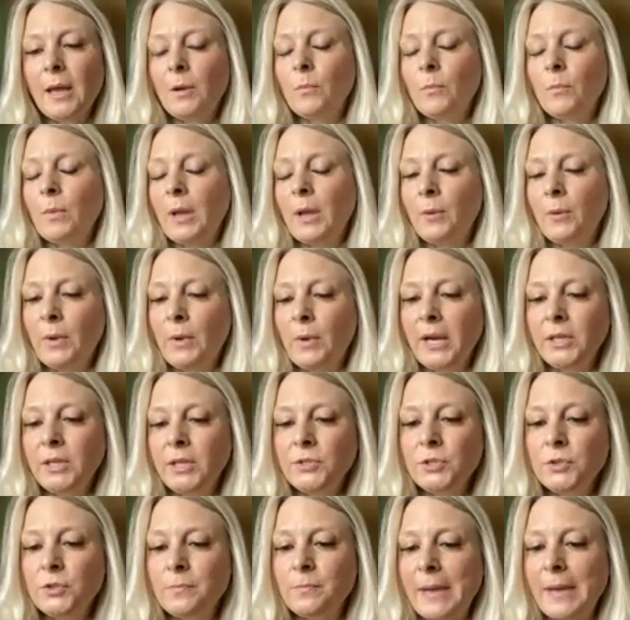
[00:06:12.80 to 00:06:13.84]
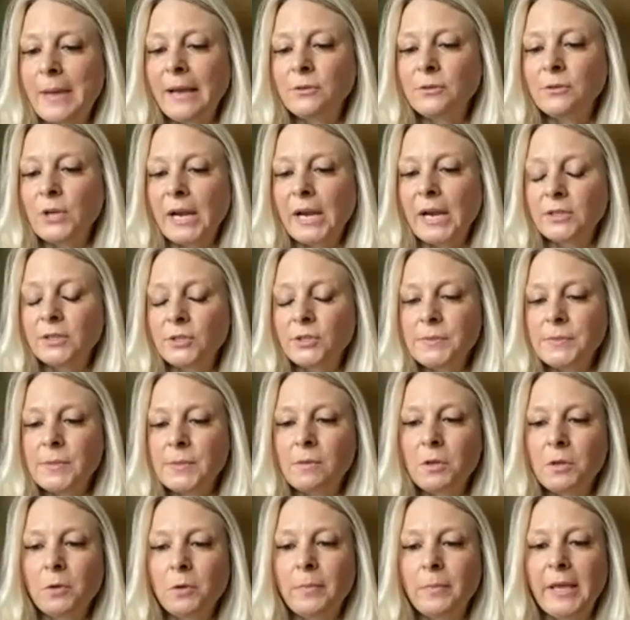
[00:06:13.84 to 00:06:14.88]
I wanted to backtrack just a
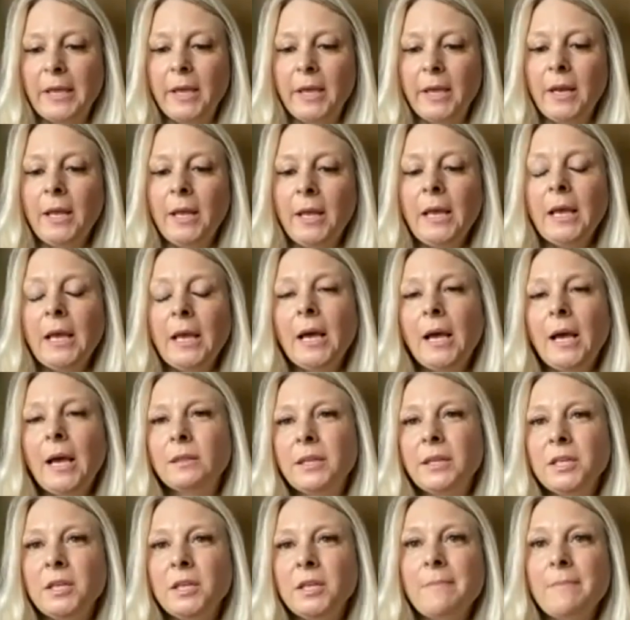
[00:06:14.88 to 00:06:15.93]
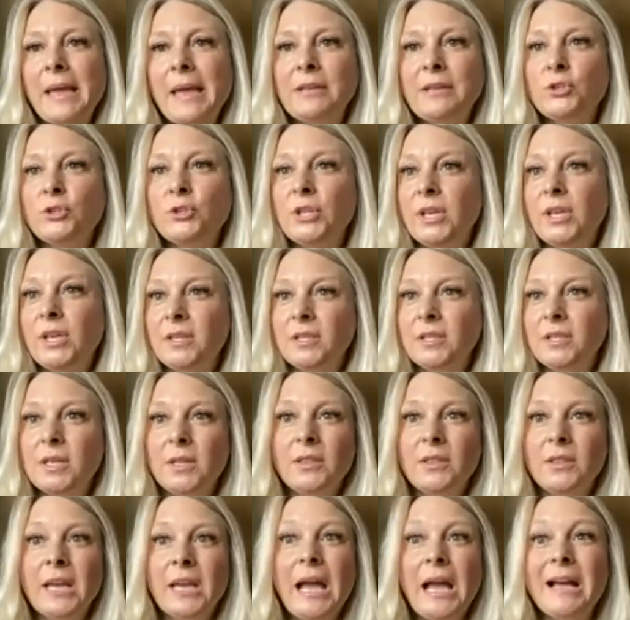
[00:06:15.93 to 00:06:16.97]
little bit. Linda mentioned
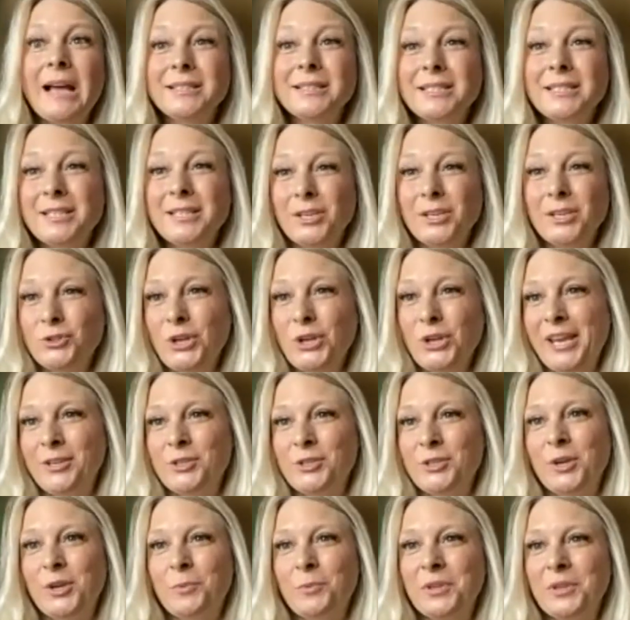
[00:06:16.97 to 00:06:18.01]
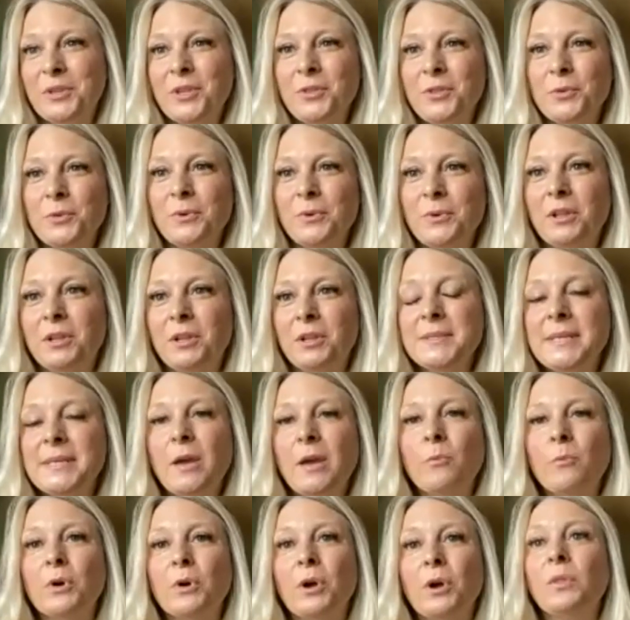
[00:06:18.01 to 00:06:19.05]
the constant changing within the real
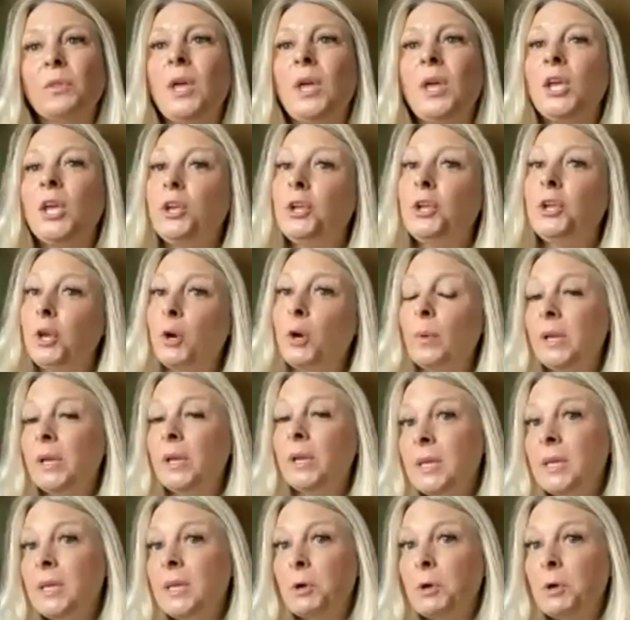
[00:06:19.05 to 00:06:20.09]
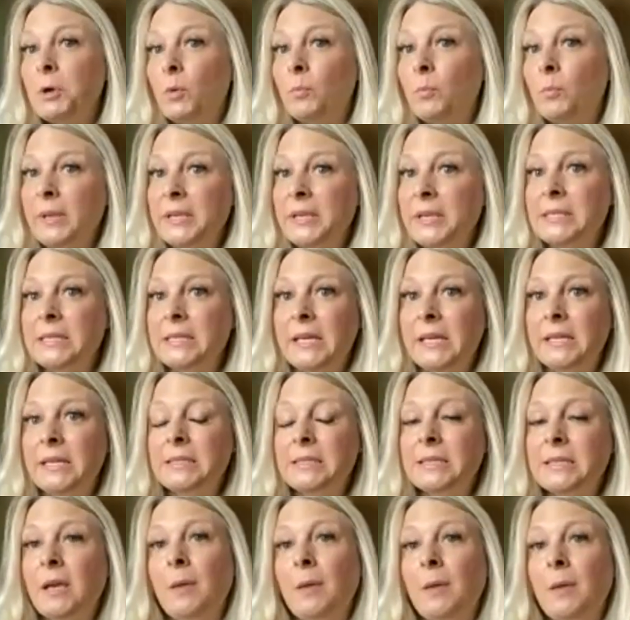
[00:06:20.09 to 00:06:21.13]
estate world. In typical
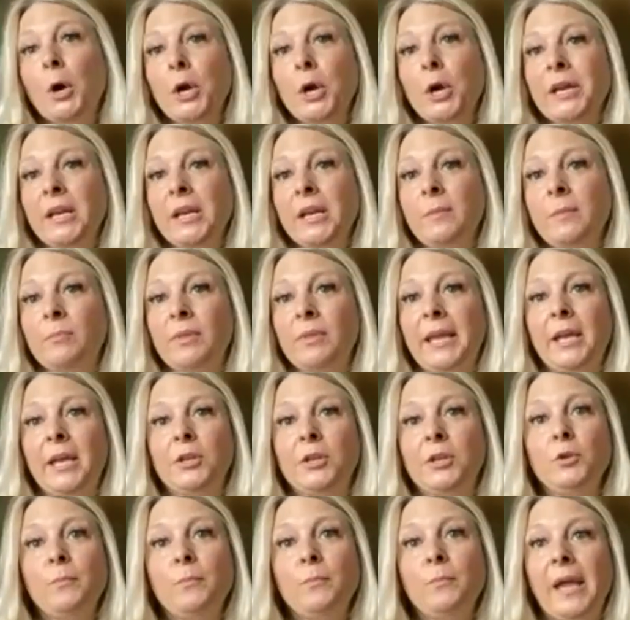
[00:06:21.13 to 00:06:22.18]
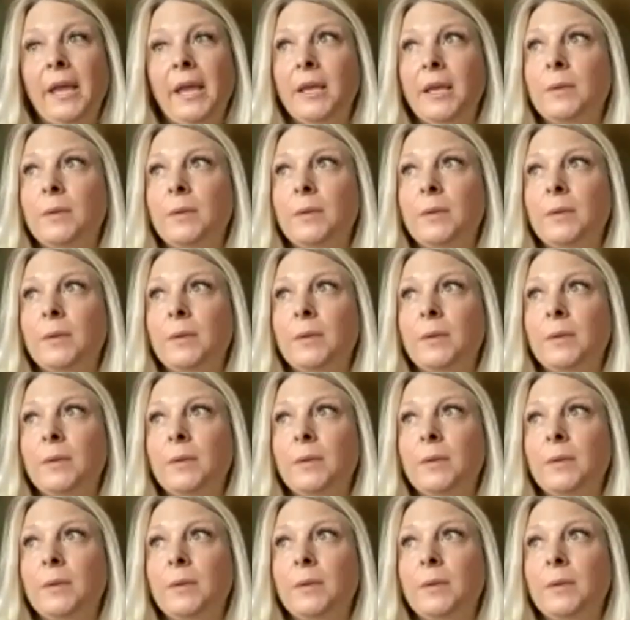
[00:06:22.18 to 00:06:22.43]
business, a marketing plan, you might